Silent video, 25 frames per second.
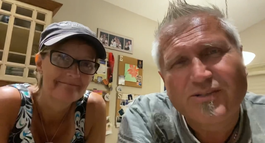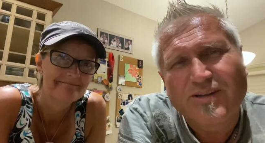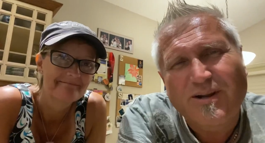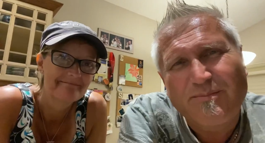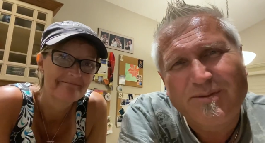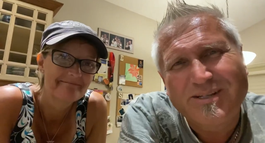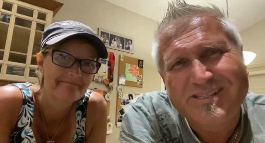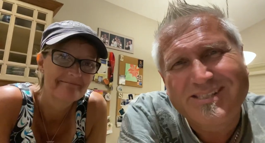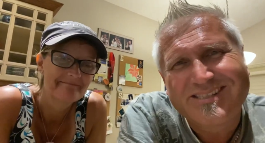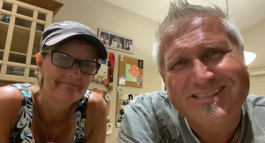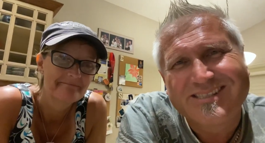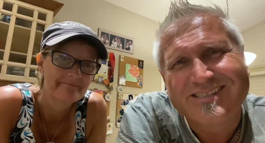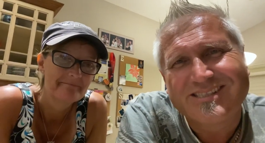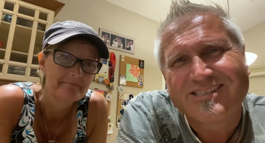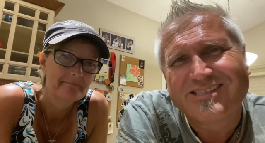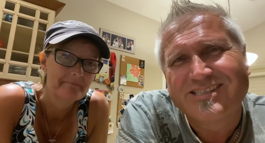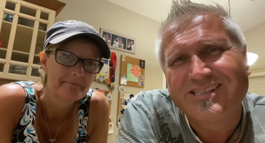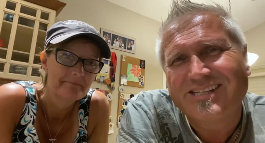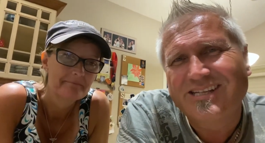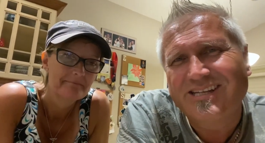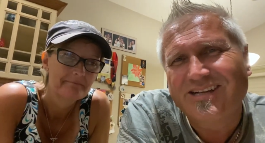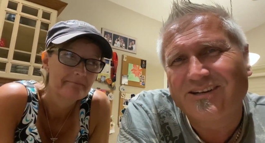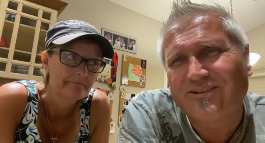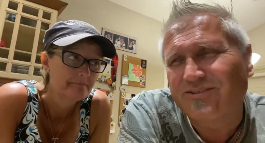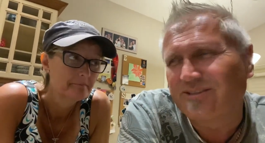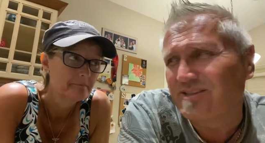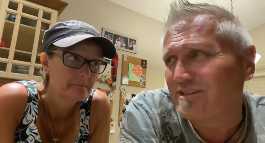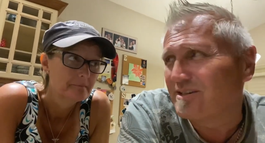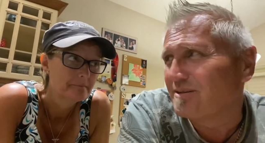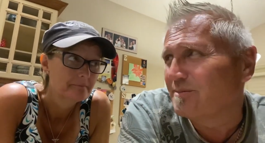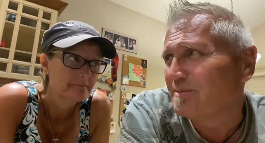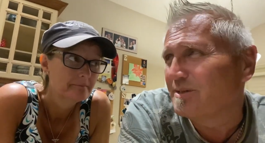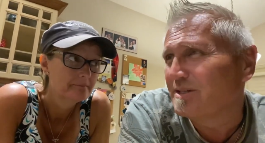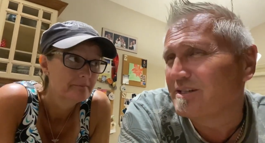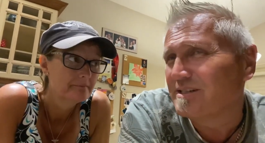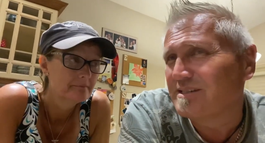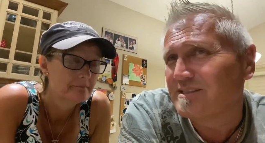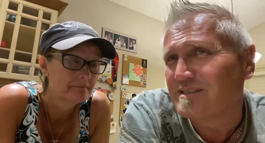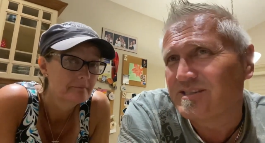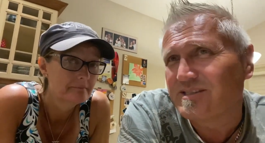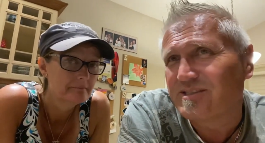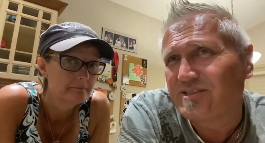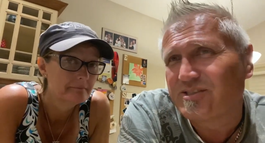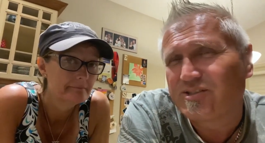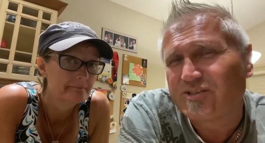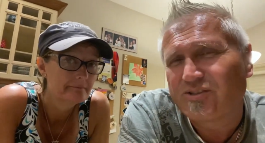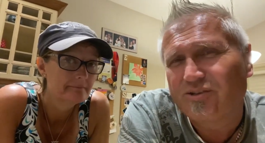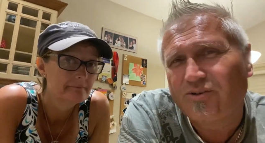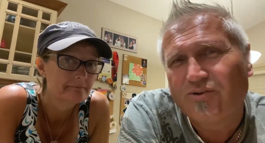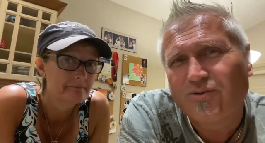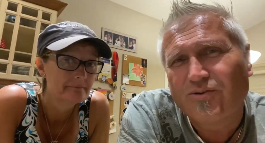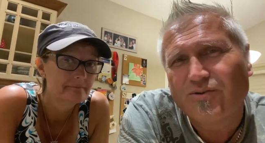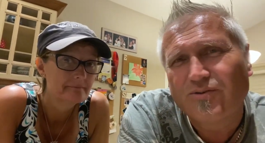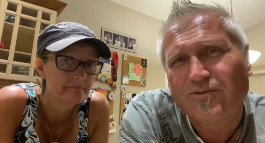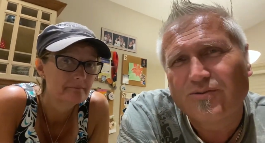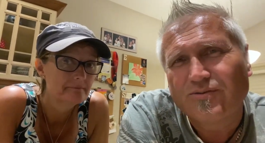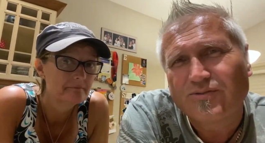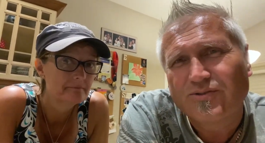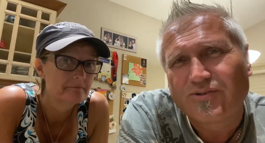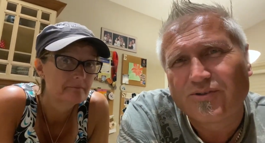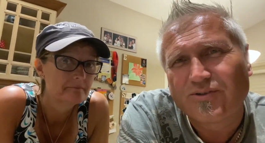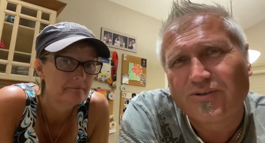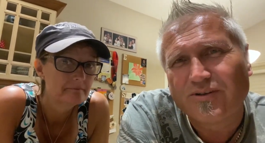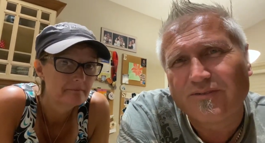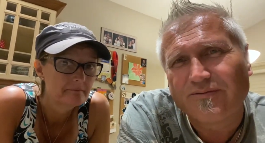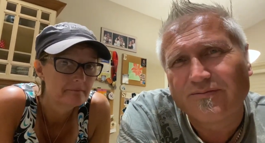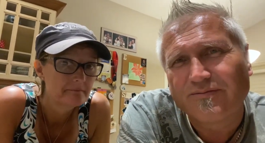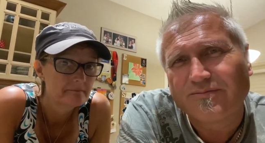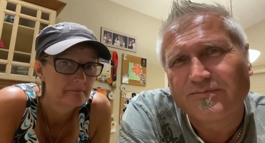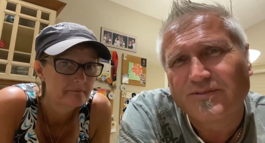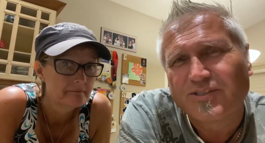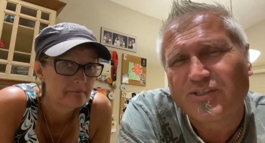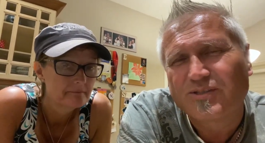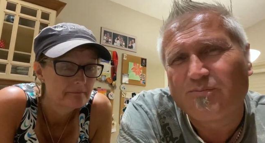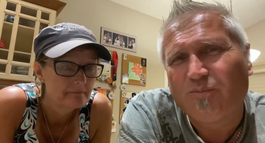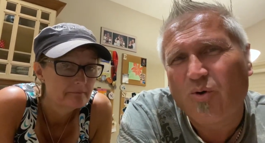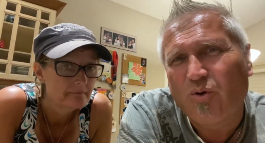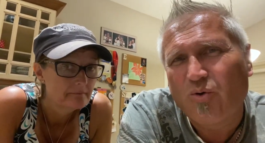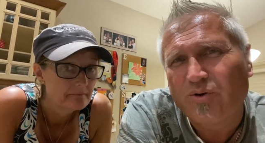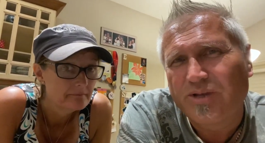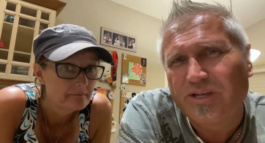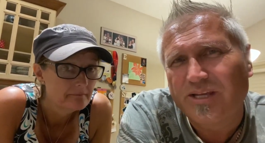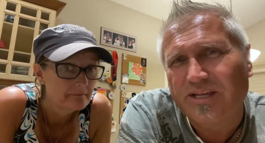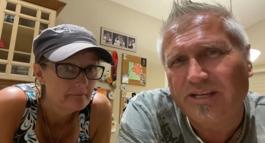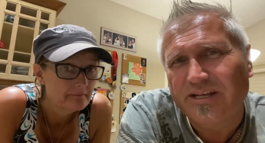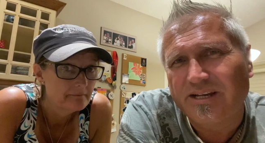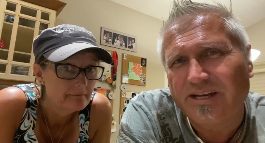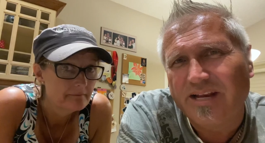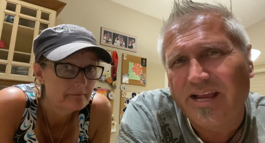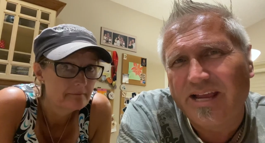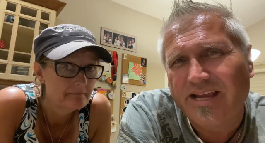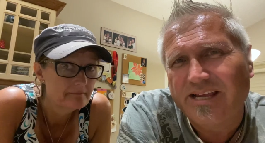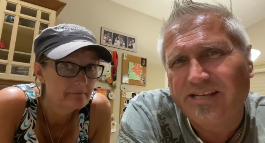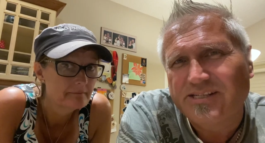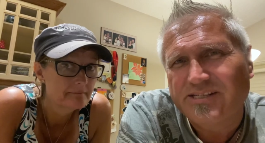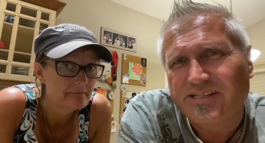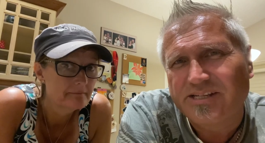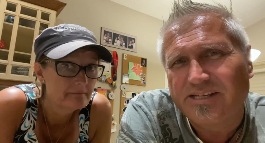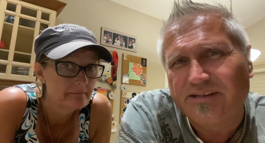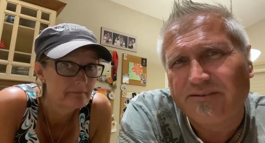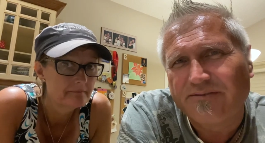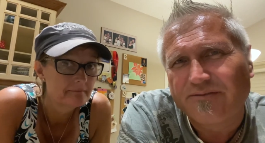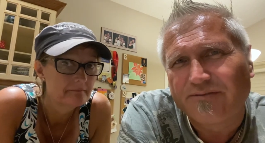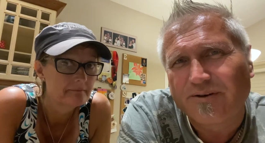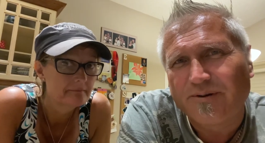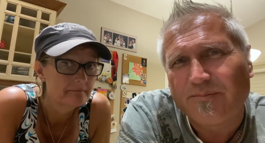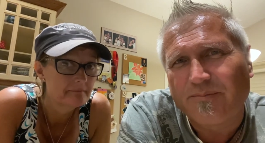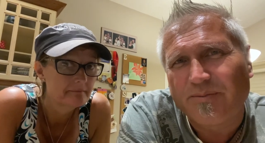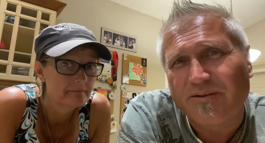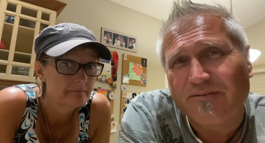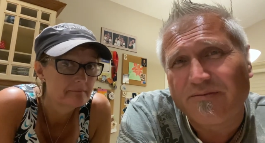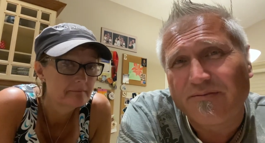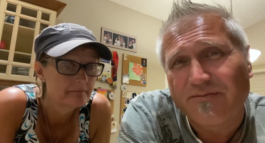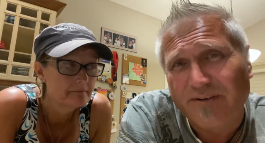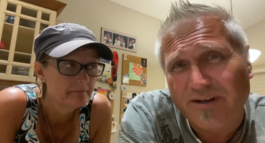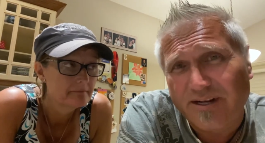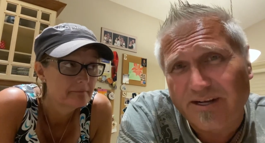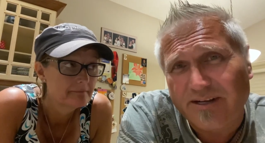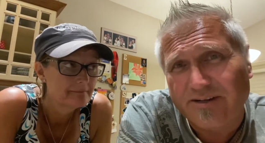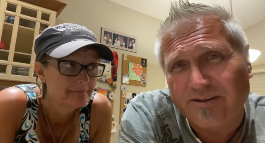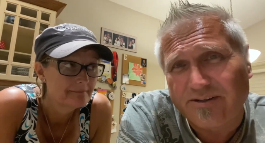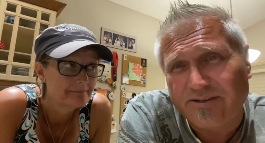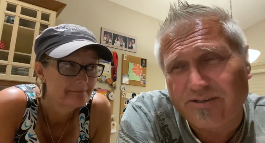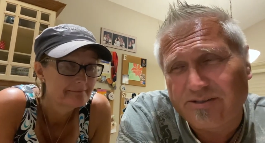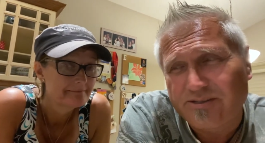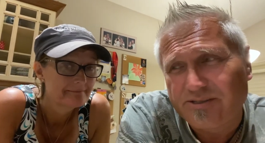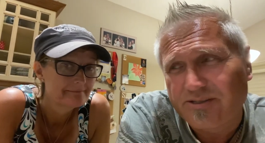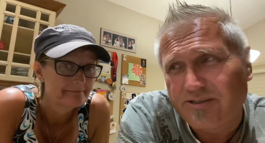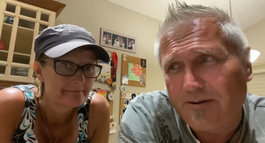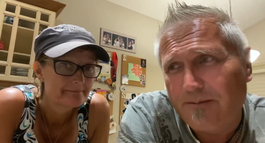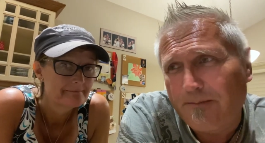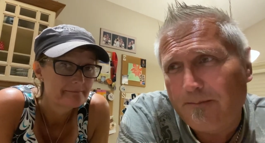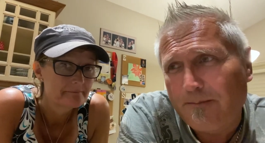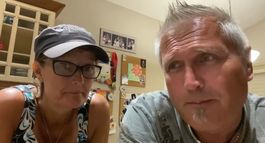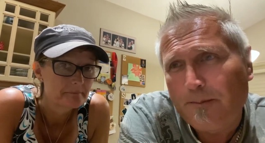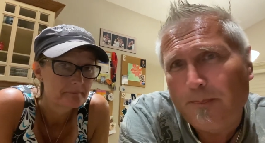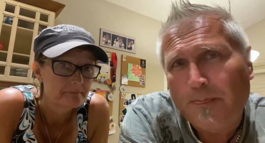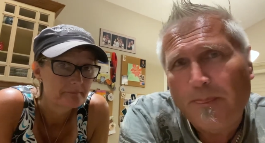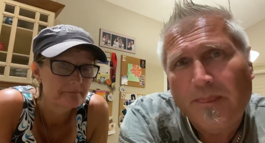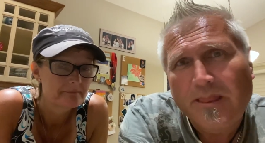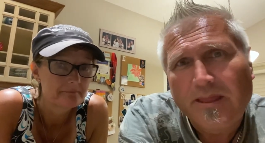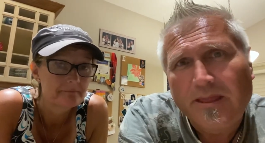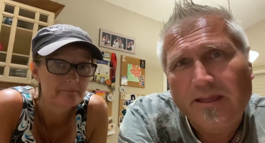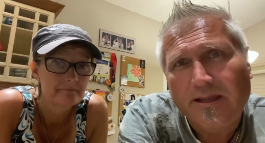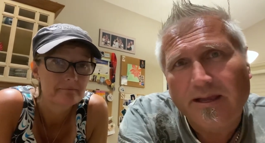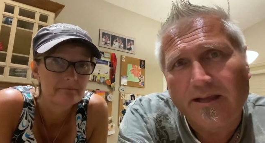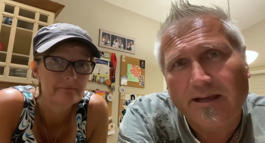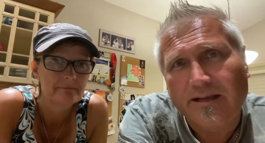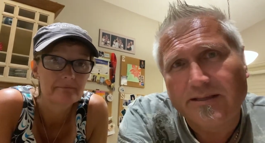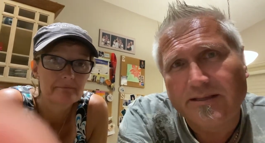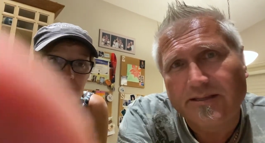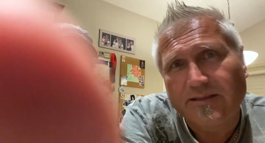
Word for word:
Speaker 1: not much to see out there because it's so sort of smoky and hazy from the fires. And